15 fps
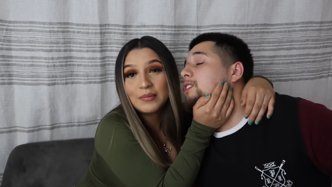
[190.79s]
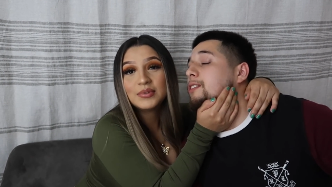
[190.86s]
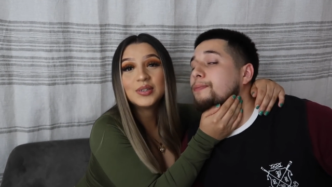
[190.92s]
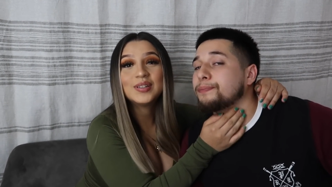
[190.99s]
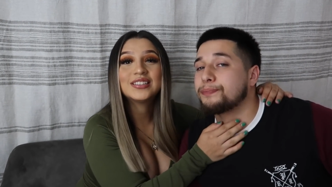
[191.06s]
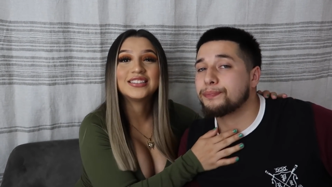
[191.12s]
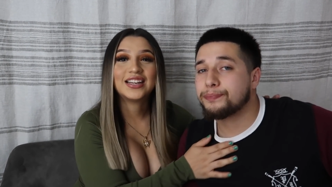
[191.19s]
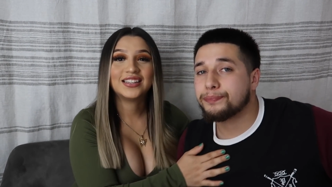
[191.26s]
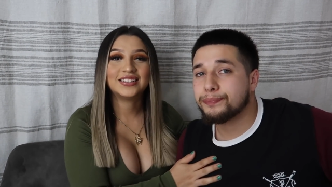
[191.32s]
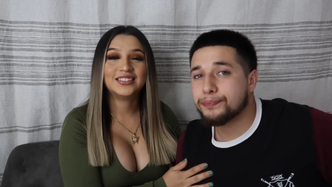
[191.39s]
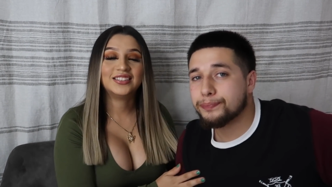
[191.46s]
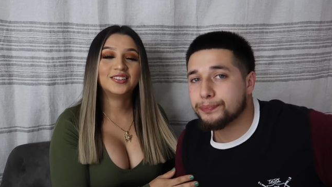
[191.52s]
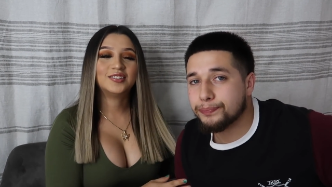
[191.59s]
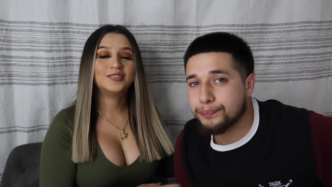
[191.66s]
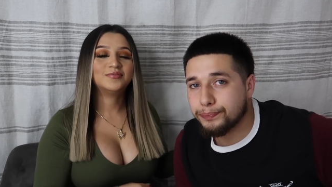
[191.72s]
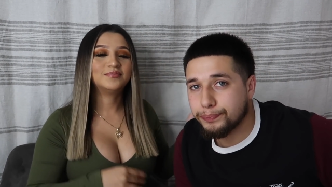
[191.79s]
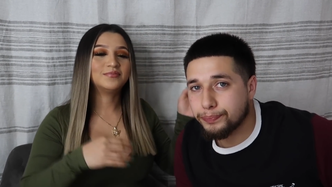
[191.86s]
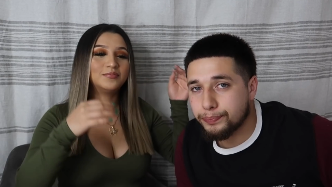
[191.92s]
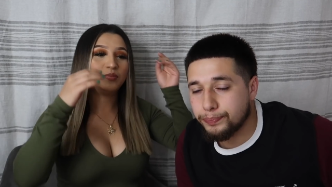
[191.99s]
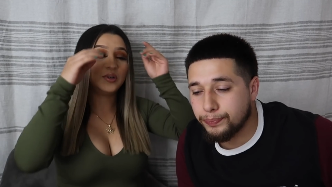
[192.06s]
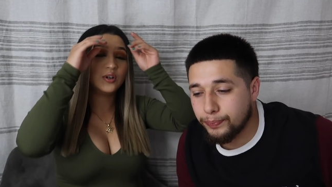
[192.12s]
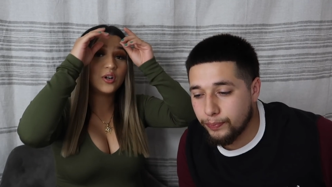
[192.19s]
Speaker 1: I'm so excited, y'all.
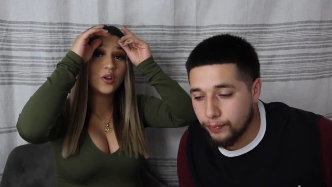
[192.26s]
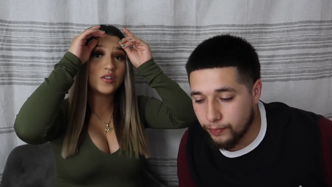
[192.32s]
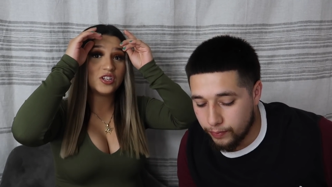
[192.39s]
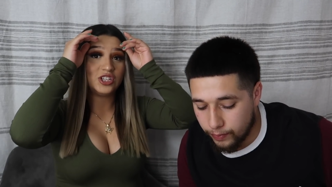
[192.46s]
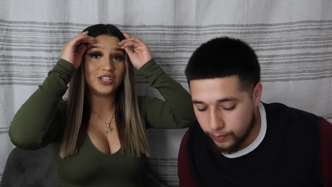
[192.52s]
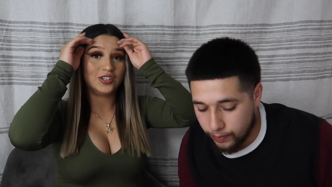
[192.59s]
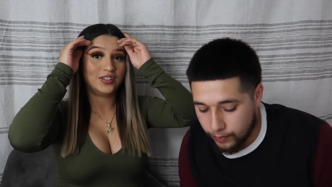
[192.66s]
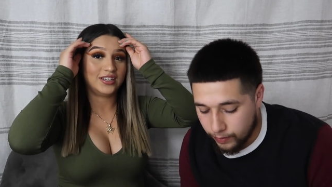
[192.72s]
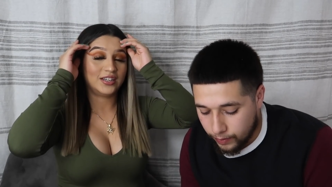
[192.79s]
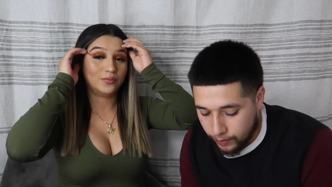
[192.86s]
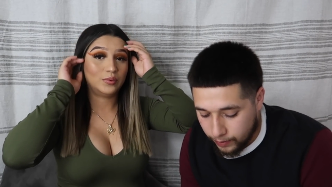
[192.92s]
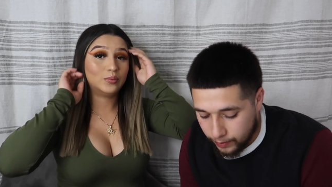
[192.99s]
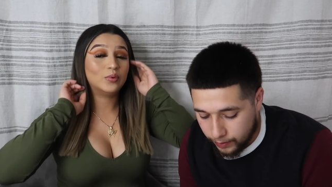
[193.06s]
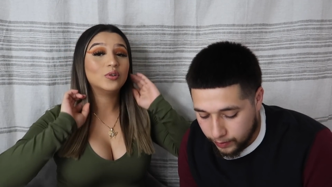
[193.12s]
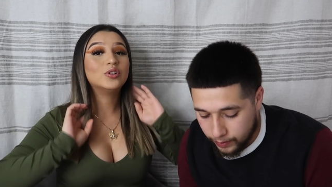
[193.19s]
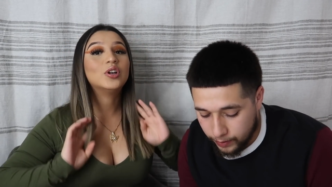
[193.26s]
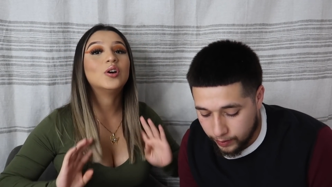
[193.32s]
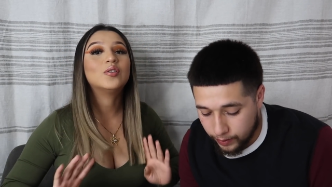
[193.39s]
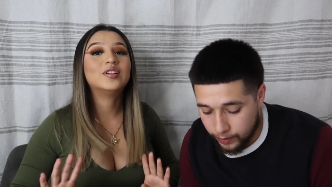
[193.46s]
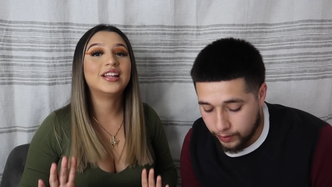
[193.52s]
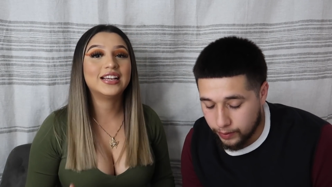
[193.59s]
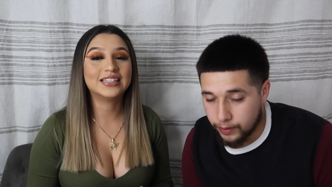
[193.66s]
We don't know the gender yet. We will
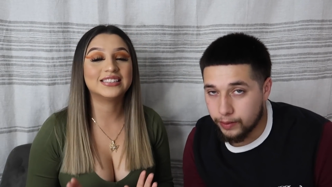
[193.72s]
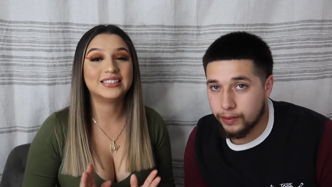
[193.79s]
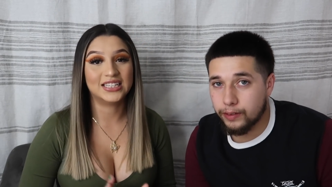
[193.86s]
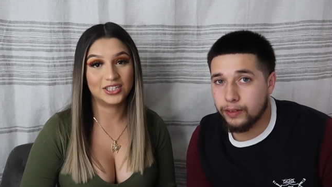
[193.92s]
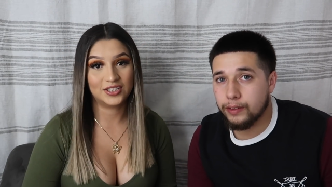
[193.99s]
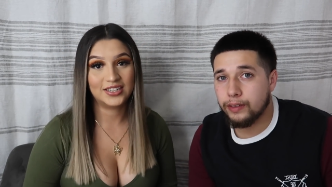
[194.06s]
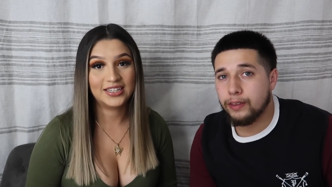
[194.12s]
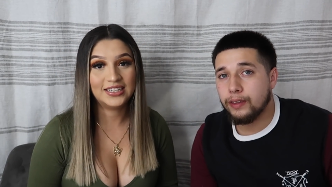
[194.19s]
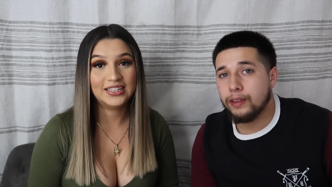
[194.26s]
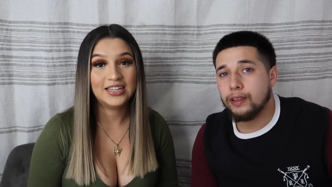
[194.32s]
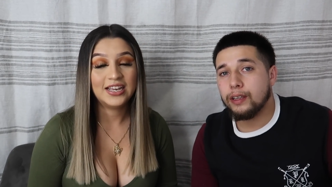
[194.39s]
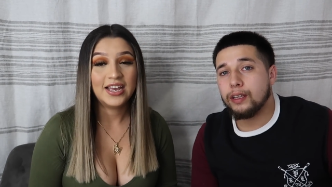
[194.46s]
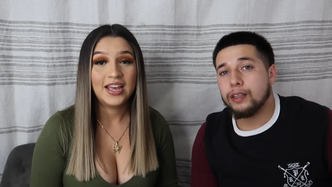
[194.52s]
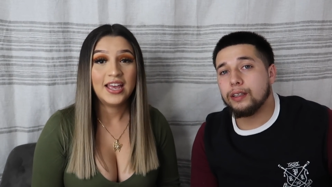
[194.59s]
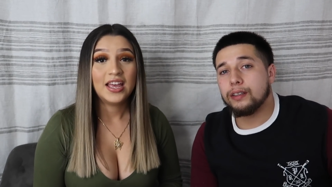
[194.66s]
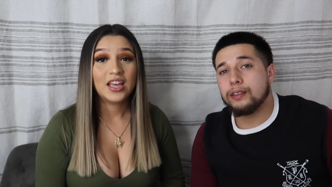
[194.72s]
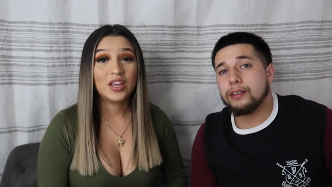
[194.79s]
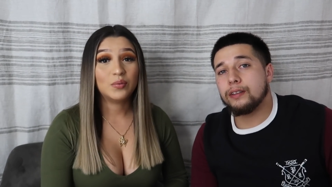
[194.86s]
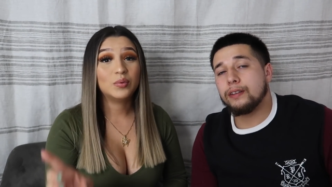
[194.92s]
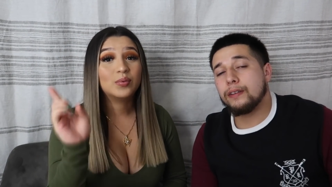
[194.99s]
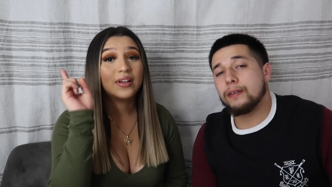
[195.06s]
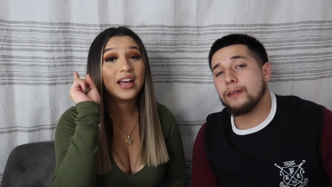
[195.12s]
know next Saturday.
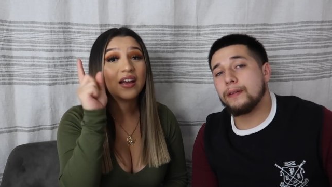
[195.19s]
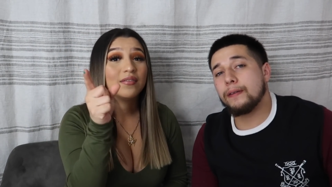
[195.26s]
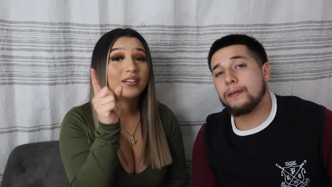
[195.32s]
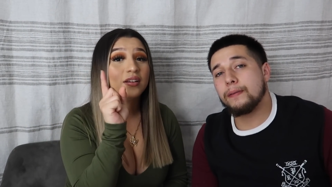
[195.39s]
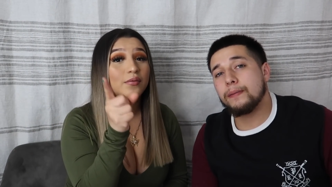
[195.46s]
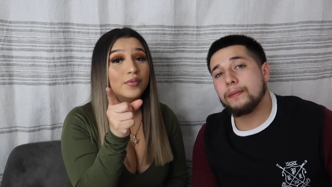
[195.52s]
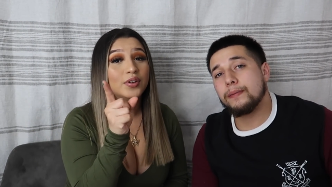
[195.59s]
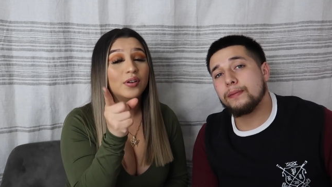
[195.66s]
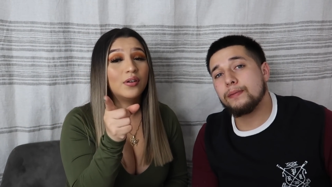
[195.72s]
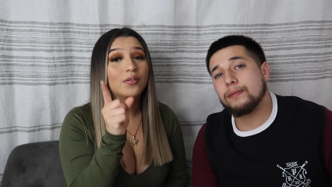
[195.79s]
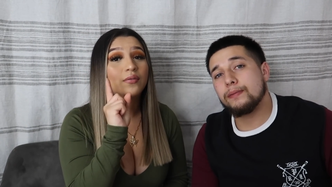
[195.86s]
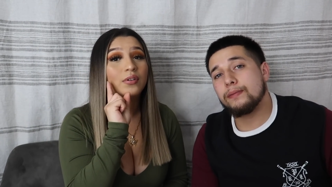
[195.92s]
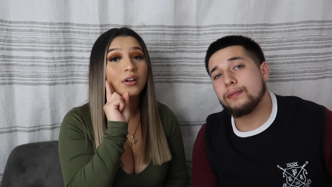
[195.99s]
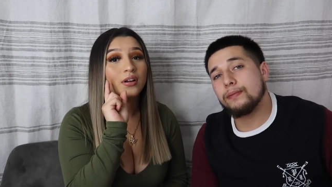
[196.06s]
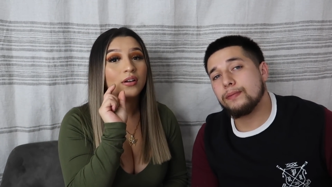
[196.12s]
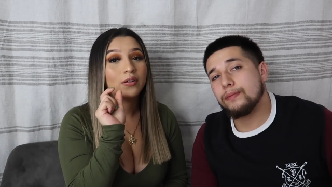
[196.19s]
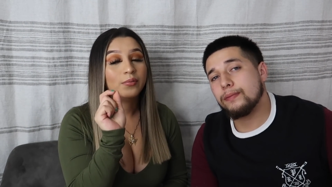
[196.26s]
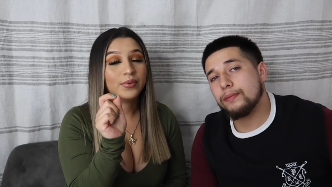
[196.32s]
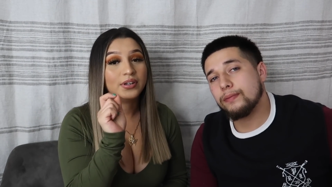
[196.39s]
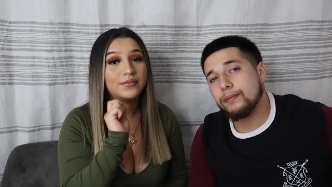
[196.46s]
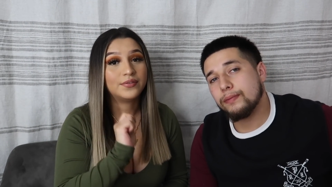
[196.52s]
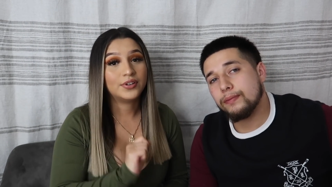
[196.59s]
And we will have that video
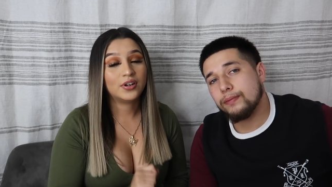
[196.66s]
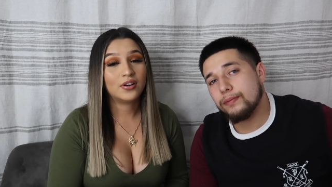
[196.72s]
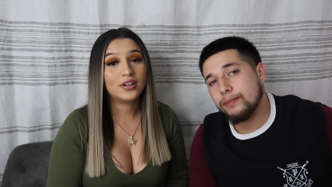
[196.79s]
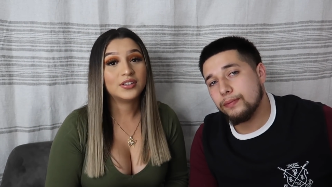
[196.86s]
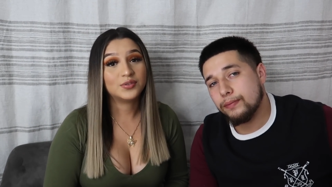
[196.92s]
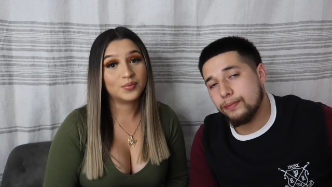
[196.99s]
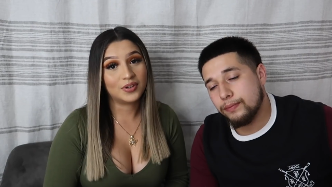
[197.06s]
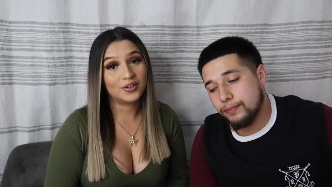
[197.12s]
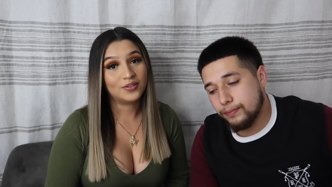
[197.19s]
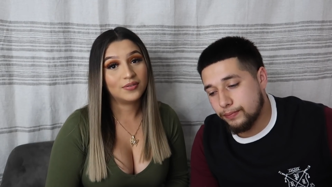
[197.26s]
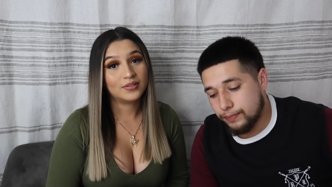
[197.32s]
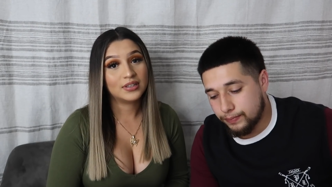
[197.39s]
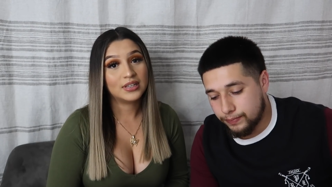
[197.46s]
ready for y'all as well.